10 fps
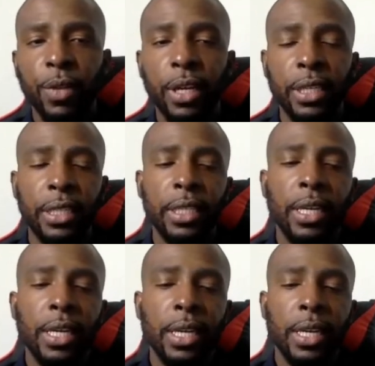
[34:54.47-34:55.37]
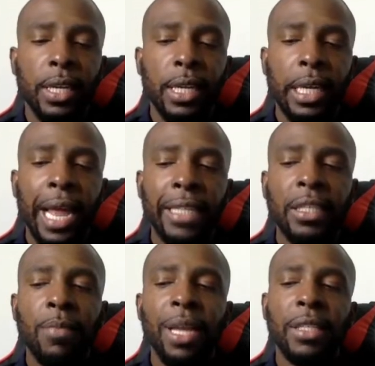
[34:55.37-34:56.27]
Because it has
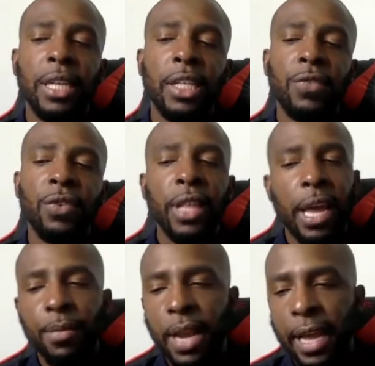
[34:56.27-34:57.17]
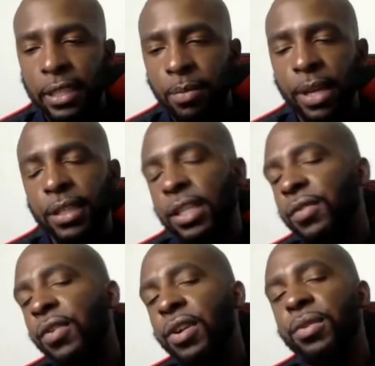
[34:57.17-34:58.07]
to make sense for them and it has to make sense
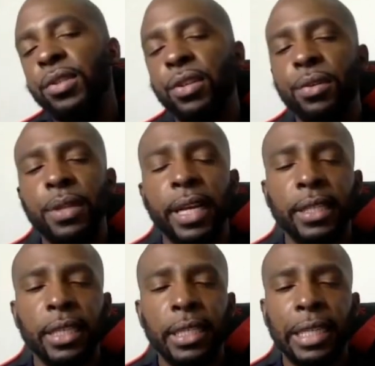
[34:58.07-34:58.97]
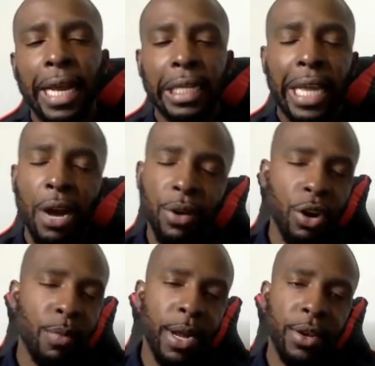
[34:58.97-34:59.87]
for you. So that's exactly how we
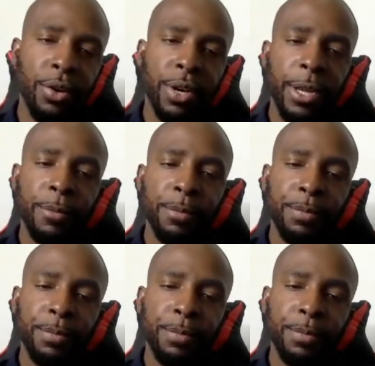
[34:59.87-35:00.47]
go about doing it.